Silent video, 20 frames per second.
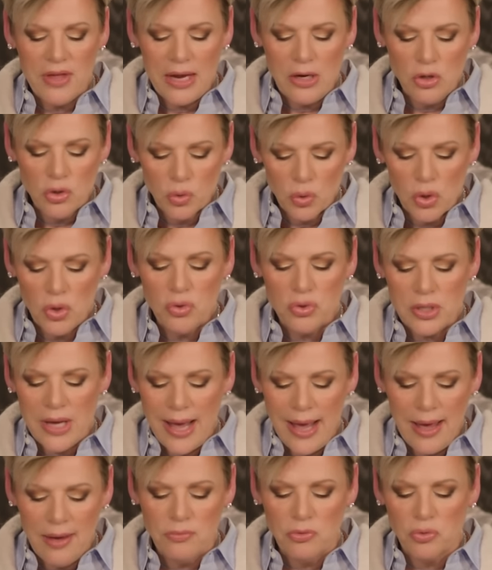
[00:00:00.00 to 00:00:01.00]
they grew to
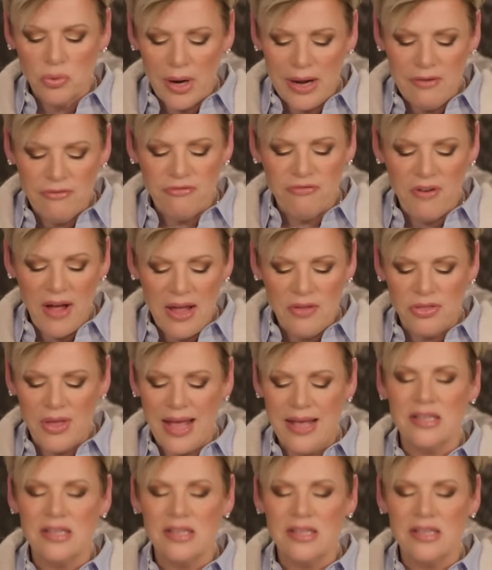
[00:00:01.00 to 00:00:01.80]
have great faith